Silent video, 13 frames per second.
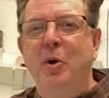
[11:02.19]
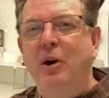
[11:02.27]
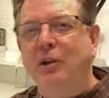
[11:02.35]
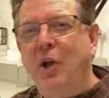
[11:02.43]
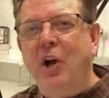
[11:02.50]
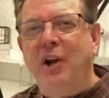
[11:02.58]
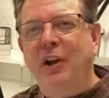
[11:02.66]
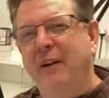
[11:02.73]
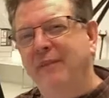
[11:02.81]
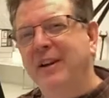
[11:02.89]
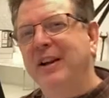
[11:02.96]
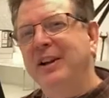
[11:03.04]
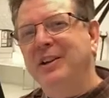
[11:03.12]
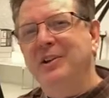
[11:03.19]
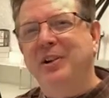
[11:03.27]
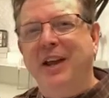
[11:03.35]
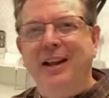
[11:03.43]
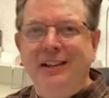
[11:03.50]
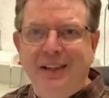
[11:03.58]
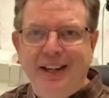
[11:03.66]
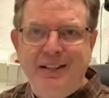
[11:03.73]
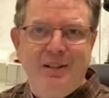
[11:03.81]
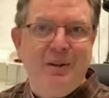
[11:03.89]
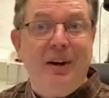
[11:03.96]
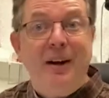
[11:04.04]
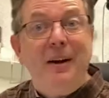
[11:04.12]
long enough, you'll get a link
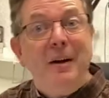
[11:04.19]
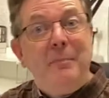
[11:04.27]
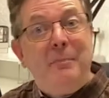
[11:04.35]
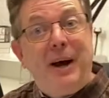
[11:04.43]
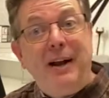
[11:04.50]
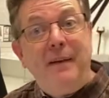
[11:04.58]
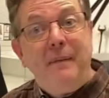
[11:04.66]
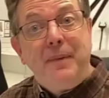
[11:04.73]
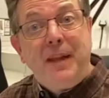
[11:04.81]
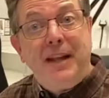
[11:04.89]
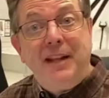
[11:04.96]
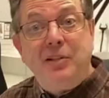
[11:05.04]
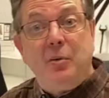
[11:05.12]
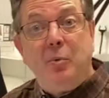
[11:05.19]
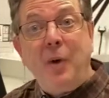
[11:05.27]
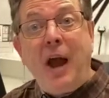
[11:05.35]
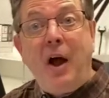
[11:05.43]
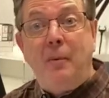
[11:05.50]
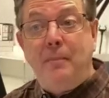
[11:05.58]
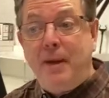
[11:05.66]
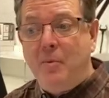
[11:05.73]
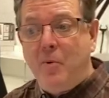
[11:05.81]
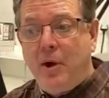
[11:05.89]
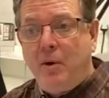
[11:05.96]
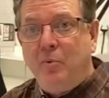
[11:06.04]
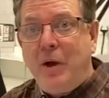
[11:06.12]
to it. But it's a realm. And
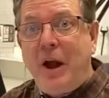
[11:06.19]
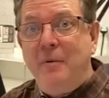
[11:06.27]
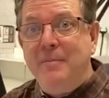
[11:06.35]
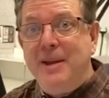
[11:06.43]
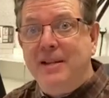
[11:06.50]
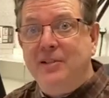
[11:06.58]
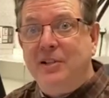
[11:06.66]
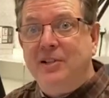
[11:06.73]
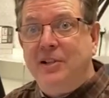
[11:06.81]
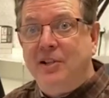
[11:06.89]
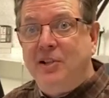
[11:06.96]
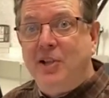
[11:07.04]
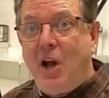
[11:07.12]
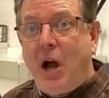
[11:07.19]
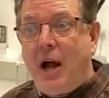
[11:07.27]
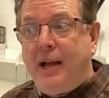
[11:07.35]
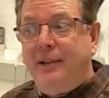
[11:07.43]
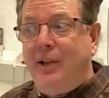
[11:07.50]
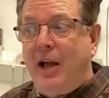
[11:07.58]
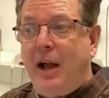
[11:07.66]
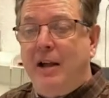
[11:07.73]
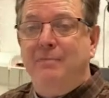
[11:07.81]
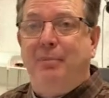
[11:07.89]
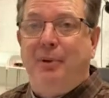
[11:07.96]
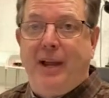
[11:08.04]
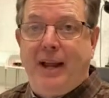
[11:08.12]
what a realm is it's an online
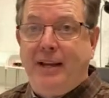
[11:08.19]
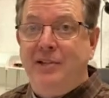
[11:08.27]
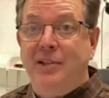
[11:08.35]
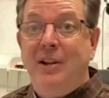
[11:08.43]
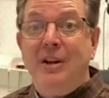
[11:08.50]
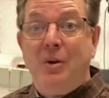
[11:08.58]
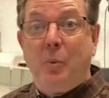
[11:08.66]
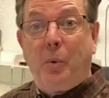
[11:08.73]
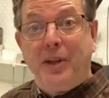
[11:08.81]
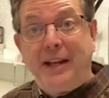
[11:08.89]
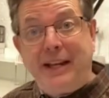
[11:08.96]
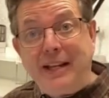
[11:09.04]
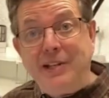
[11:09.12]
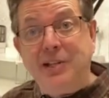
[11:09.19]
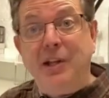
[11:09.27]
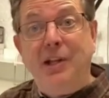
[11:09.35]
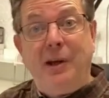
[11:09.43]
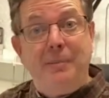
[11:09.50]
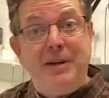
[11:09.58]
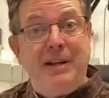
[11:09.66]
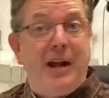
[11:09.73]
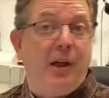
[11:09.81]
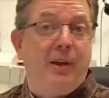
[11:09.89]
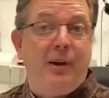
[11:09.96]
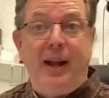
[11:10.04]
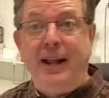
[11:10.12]
place where the kids can come
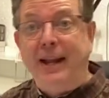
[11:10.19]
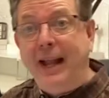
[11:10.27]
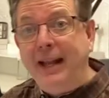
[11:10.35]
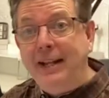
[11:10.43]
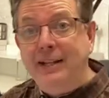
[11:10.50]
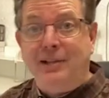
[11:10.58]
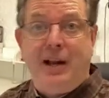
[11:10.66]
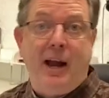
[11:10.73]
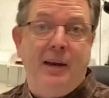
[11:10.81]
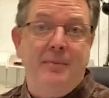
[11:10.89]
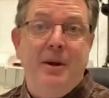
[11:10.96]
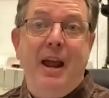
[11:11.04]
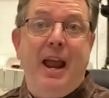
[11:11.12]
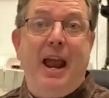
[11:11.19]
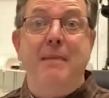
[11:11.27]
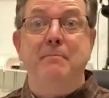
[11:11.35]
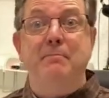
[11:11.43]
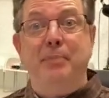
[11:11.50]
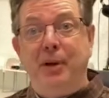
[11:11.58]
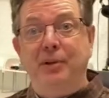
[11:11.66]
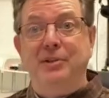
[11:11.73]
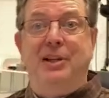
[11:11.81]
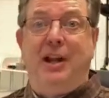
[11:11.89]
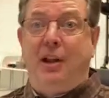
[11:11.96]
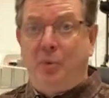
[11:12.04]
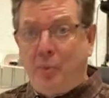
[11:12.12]
together at any time and build
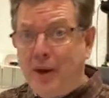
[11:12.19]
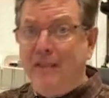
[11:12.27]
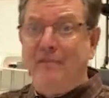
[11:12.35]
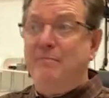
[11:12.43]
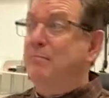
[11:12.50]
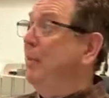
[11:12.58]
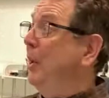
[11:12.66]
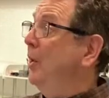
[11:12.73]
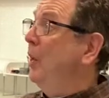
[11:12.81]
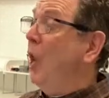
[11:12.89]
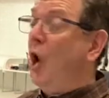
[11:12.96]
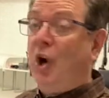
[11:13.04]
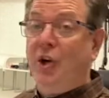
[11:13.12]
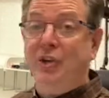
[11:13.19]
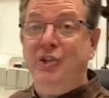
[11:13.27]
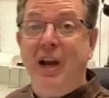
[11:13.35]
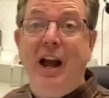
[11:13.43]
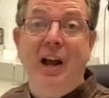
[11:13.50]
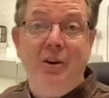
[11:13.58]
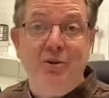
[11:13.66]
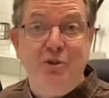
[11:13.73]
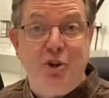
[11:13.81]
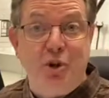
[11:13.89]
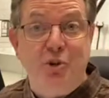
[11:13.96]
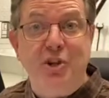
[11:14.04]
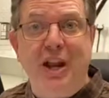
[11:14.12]
together. We have built our entire
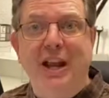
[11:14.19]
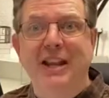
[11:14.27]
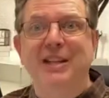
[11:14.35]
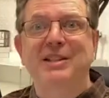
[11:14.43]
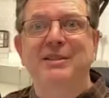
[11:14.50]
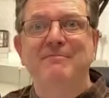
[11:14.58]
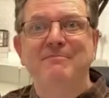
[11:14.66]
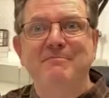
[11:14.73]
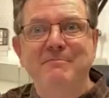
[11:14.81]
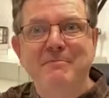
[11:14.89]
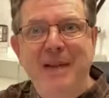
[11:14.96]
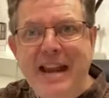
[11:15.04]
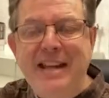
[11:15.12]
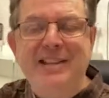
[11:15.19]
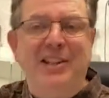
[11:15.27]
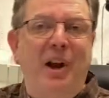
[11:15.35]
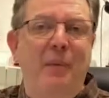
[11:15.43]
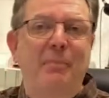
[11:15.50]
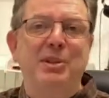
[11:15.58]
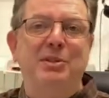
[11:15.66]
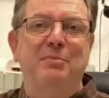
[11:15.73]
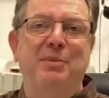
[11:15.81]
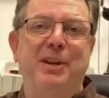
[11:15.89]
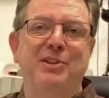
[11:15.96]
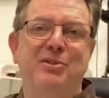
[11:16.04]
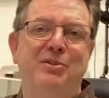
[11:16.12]
church, and it's amazing. I'll put some
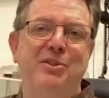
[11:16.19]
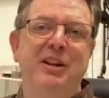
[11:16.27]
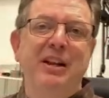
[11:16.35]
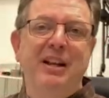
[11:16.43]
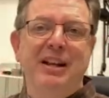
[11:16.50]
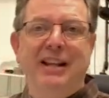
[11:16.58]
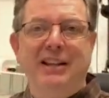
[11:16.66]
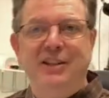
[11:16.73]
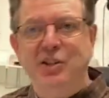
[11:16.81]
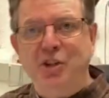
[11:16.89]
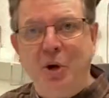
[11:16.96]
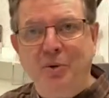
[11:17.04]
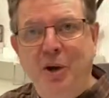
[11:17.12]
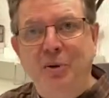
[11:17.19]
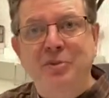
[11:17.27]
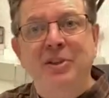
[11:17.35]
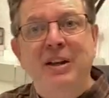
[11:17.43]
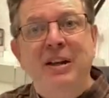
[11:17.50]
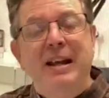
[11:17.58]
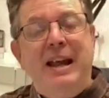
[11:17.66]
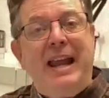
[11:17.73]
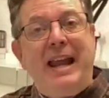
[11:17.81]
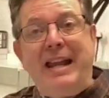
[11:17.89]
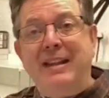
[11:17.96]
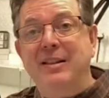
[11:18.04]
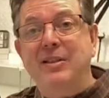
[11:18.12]
pictures in the show notes.
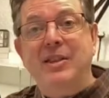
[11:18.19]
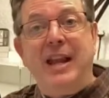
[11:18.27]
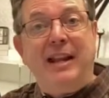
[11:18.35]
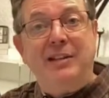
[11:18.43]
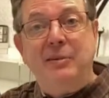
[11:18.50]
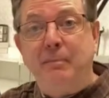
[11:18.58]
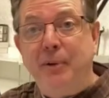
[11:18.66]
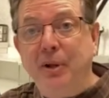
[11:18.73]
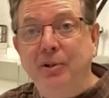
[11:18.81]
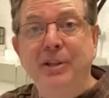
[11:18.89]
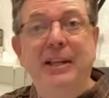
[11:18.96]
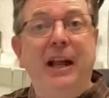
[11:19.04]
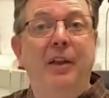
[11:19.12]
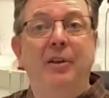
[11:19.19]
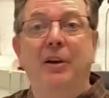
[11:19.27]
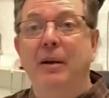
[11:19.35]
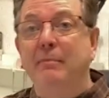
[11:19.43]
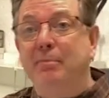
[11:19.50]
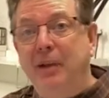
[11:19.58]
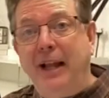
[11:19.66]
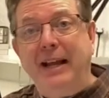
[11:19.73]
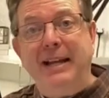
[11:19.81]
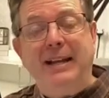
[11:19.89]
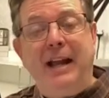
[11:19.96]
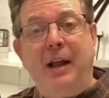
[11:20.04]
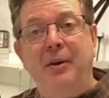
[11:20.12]
And they get to build together and play
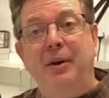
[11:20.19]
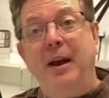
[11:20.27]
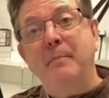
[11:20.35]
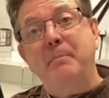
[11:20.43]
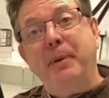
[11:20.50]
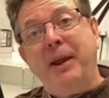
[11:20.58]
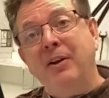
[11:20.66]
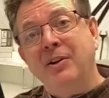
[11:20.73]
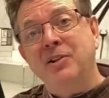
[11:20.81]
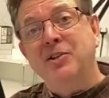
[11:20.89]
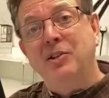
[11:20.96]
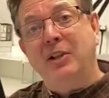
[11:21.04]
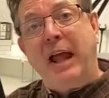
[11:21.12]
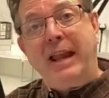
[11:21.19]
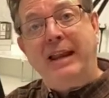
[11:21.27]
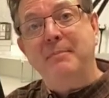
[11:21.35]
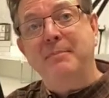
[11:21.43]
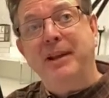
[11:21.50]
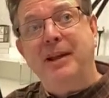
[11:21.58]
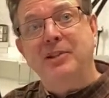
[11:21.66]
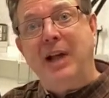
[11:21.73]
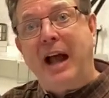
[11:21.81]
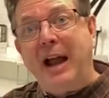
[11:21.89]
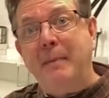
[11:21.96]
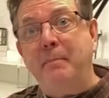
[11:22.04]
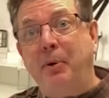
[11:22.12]
together, and parents like it because
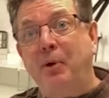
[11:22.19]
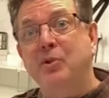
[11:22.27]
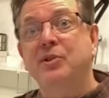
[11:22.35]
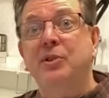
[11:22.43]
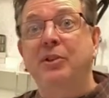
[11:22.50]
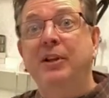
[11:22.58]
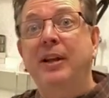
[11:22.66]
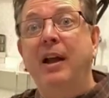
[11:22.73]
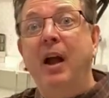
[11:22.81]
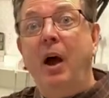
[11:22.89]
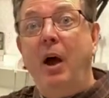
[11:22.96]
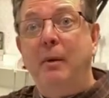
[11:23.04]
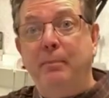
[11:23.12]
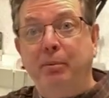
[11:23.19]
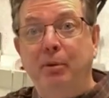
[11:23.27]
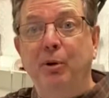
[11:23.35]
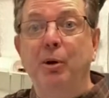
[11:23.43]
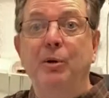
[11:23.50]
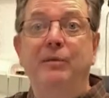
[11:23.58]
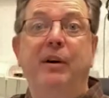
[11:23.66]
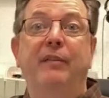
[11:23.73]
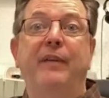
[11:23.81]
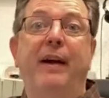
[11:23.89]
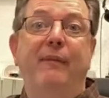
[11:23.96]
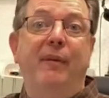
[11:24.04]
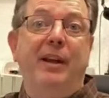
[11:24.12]
I personally approve of
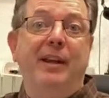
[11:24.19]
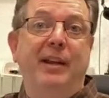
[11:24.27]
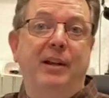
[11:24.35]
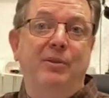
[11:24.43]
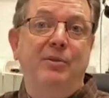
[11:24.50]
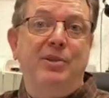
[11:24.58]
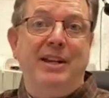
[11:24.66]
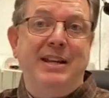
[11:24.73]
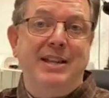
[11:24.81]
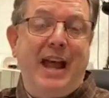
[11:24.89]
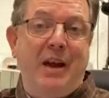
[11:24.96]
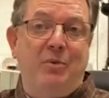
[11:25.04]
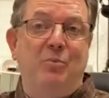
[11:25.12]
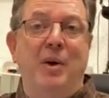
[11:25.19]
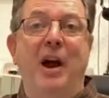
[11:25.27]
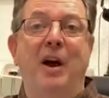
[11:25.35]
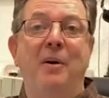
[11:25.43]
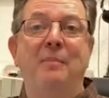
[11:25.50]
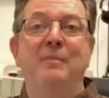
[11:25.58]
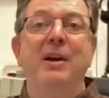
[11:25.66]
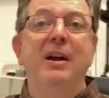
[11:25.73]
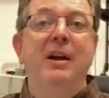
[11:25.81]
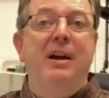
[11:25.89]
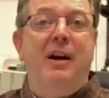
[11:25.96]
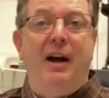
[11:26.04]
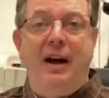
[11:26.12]
every kid who's in that realm.
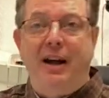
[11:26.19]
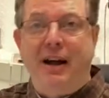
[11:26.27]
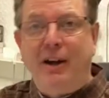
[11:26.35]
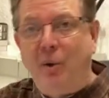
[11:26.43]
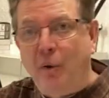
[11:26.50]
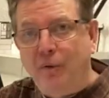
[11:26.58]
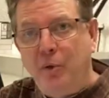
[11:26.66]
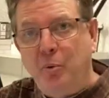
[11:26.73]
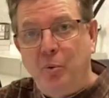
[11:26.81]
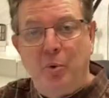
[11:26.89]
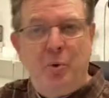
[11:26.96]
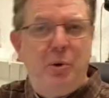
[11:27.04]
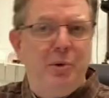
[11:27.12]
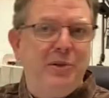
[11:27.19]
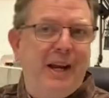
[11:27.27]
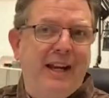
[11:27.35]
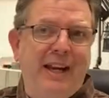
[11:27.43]
I go over the rules. I